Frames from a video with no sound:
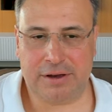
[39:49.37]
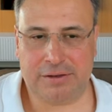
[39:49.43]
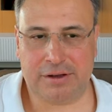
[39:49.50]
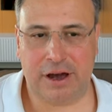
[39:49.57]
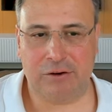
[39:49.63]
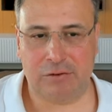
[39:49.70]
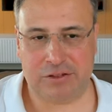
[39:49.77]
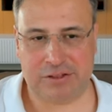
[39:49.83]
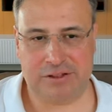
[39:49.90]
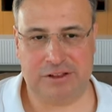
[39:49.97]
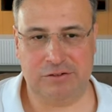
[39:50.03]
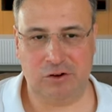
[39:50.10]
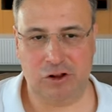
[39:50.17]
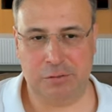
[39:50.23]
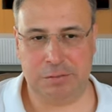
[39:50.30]
I was a
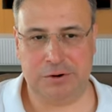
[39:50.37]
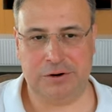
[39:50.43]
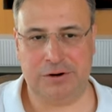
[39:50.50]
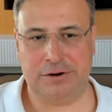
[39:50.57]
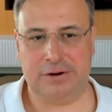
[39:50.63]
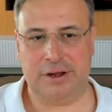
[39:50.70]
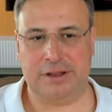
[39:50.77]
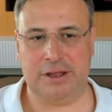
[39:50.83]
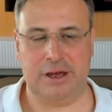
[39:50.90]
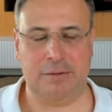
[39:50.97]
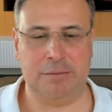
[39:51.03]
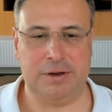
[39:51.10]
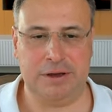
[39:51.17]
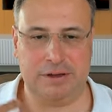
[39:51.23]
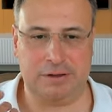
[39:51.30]
developer, and I'm
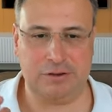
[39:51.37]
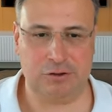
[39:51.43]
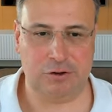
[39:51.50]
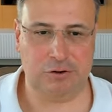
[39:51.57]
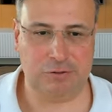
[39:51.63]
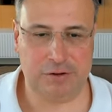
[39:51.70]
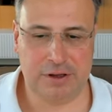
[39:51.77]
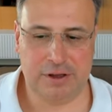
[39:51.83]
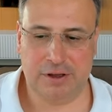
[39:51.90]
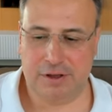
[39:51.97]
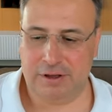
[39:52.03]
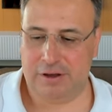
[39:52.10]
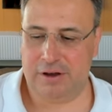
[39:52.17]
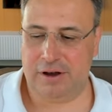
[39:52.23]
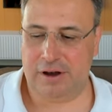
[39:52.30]
a,
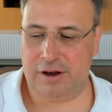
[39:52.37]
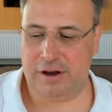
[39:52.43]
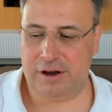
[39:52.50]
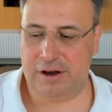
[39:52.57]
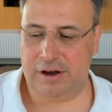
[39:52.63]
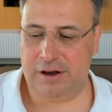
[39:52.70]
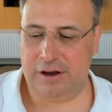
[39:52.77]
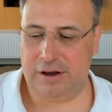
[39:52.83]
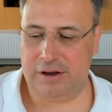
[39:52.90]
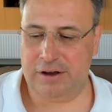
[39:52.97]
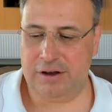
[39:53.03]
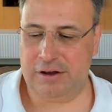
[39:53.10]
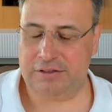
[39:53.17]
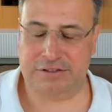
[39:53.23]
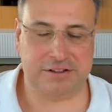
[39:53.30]

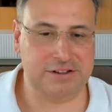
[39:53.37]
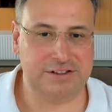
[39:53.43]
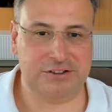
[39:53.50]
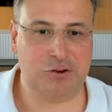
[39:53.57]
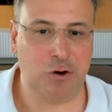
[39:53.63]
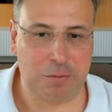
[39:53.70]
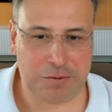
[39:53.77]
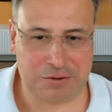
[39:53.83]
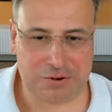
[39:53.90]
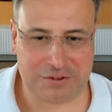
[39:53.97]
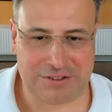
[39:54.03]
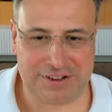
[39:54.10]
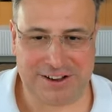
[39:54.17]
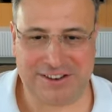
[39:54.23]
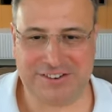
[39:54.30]
I studied computer
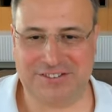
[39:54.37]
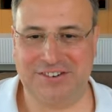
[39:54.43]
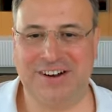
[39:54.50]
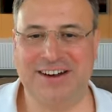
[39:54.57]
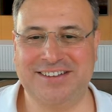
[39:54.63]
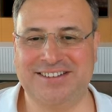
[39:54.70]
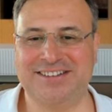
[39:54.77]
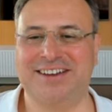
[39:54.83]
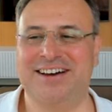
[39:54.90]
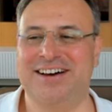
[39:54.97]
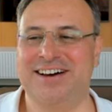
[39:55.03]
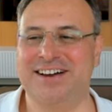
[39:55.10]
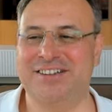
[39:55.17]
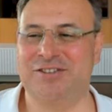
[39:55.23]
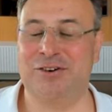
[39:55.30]
science, right?
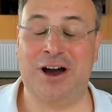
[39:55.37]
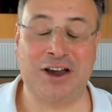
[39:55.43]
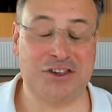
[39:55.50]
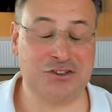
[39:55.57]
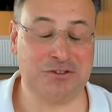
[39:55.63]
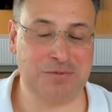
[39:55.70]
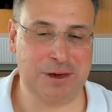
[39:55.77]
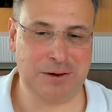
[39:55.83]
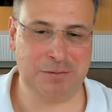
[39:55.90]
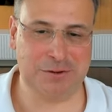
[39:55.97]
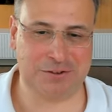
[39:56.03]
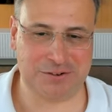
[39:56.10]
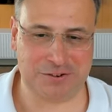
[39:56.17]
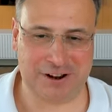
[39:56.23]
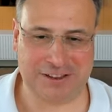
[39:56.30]
So I should be able
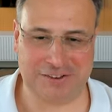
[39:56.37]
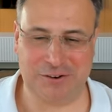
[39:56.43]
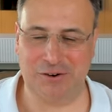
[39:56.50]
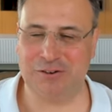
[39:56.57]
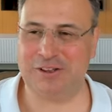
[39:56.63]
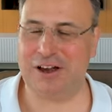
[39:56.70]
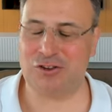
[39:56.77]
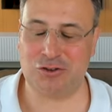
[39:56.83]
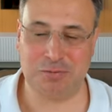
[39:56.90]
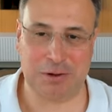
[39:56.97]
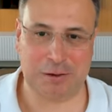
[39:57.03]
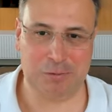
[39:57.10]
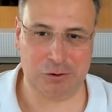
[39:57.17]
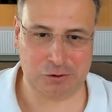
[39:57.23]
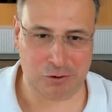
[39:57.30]
to write code. I should be
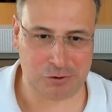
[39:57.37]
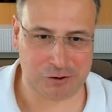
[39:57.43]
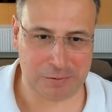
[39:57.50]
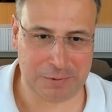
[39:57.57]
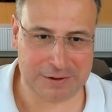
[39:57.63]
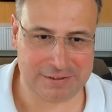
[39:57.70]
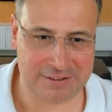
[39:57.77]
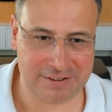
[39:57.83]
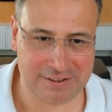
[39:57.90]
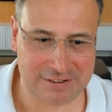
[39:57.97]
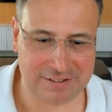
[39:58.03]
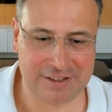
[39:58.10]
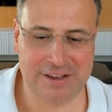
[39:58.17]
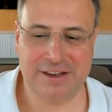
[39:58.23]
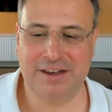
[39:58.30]
able to automate
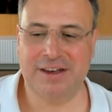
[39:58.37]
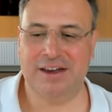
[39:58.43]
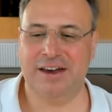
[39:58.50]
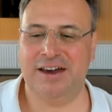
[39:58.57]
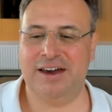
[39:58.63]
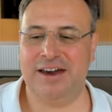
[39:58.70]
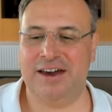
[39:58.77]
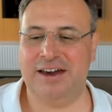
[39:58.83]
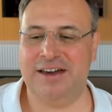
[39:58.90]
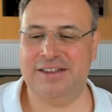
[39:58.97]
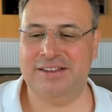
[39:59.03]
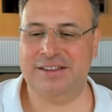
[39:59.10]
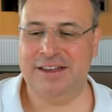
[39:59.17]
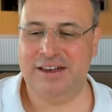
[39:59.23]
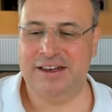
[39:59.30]
things.
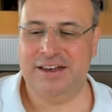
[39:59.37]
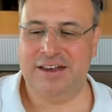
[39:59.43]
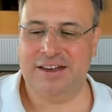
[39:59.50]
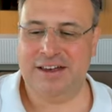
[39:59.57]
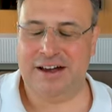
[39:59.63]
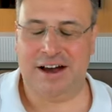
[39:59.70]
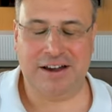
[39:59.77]
And I